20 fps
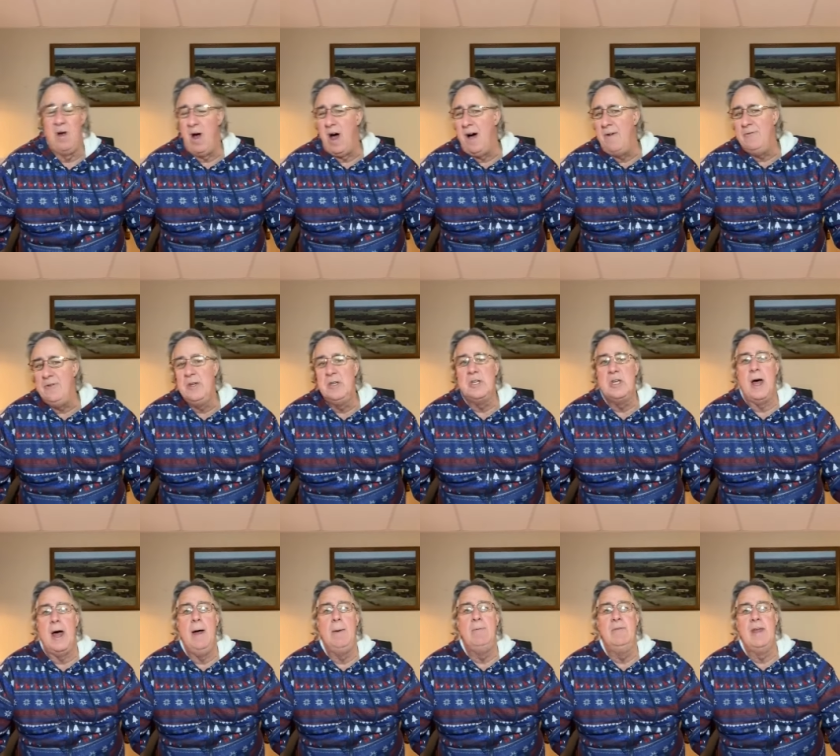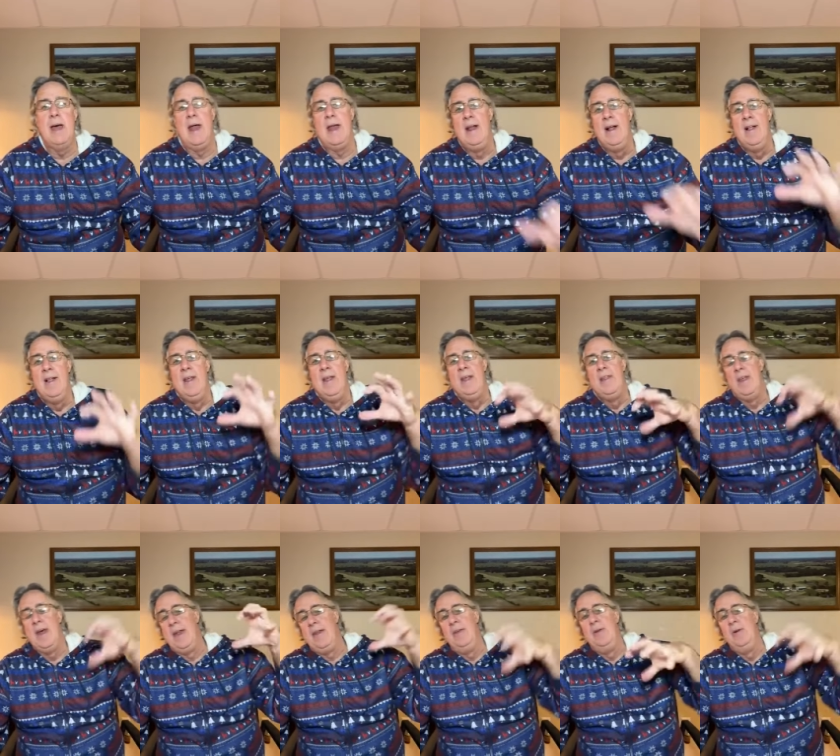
And oftentimes that, that